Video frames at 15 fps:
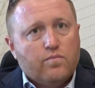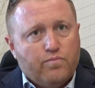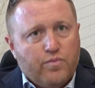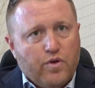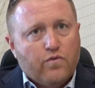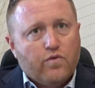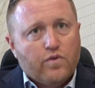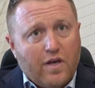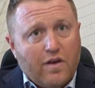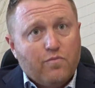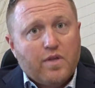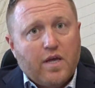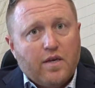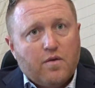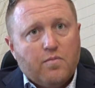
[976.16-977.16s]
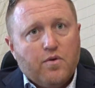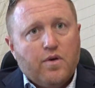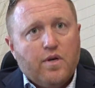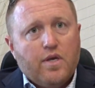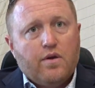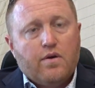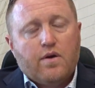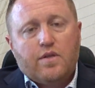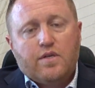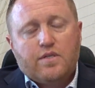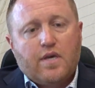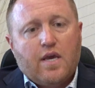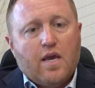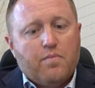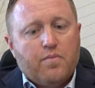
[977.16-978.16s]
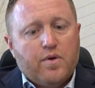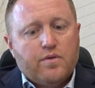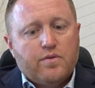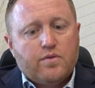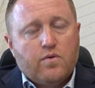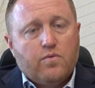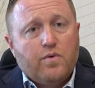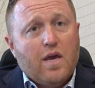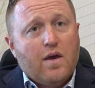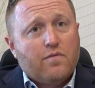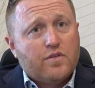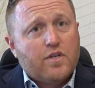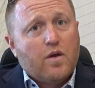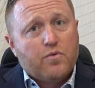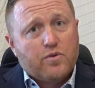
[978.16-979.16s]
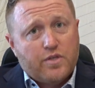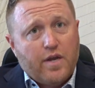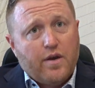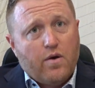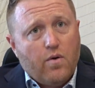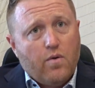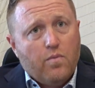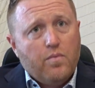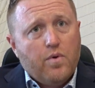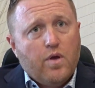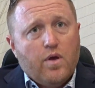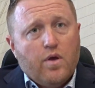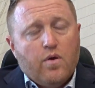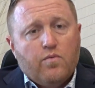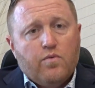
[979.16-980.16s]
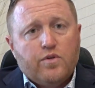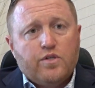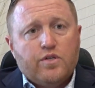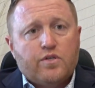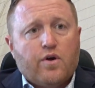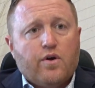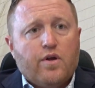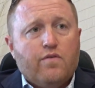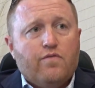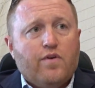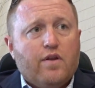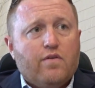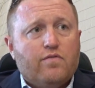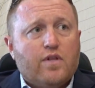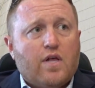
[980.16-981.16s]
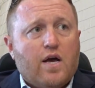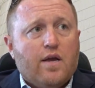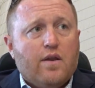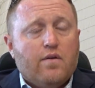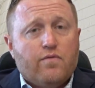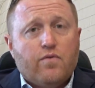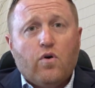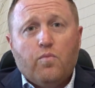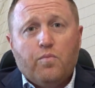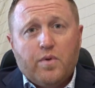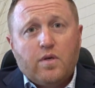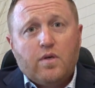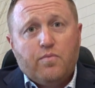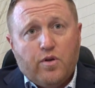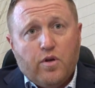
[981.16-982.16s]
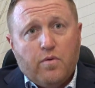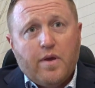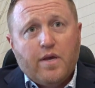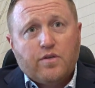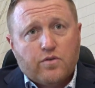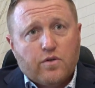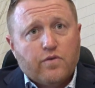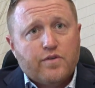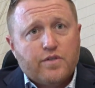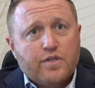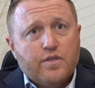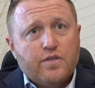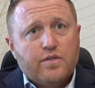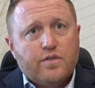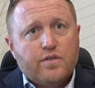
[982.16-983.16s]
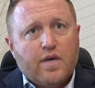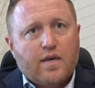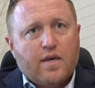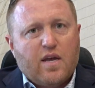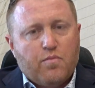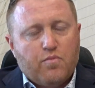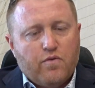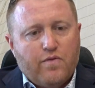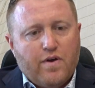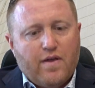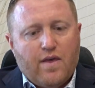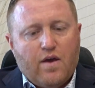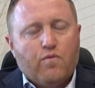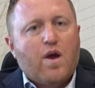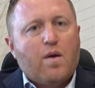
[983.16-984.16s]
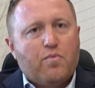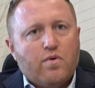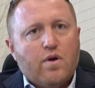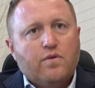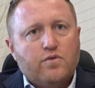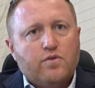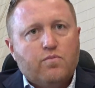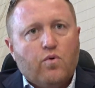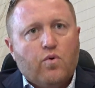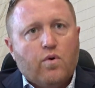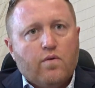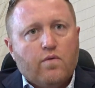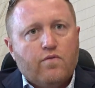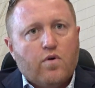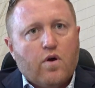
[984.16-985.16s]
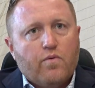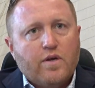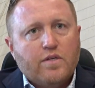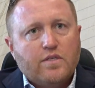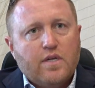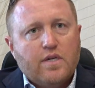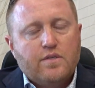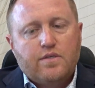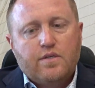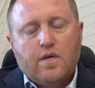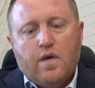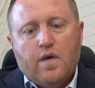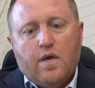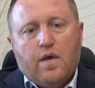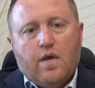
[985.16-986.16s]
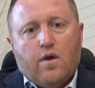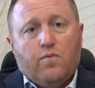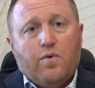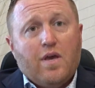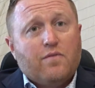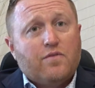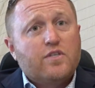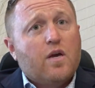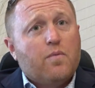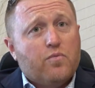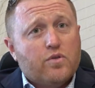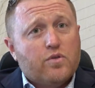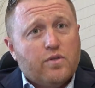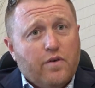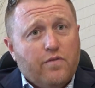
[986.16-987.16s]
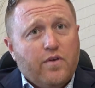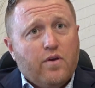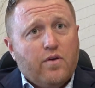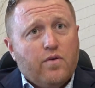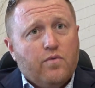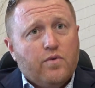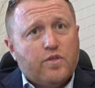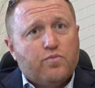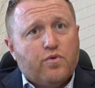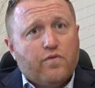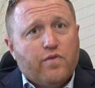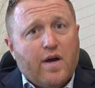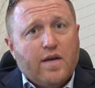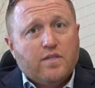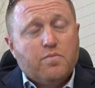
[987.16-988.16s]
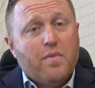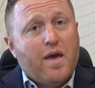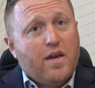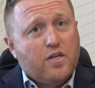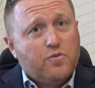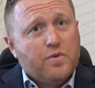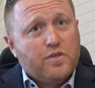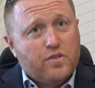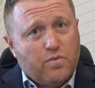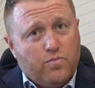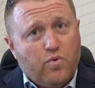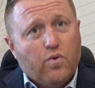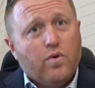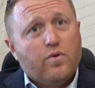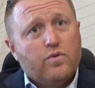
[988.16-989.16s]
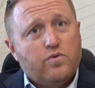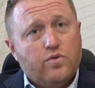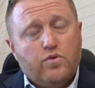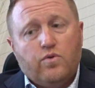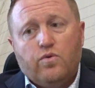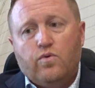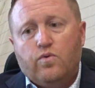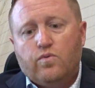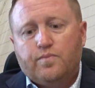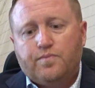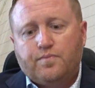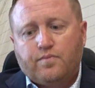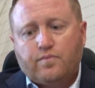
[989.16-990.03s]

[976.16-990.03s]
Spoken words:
beautiful life plan community here on this campus. We have Cypress at Home, which is our innovative line of home and community-based services that kind of provide that wraparound support for our residents. We have Cypress Living, which provides management support to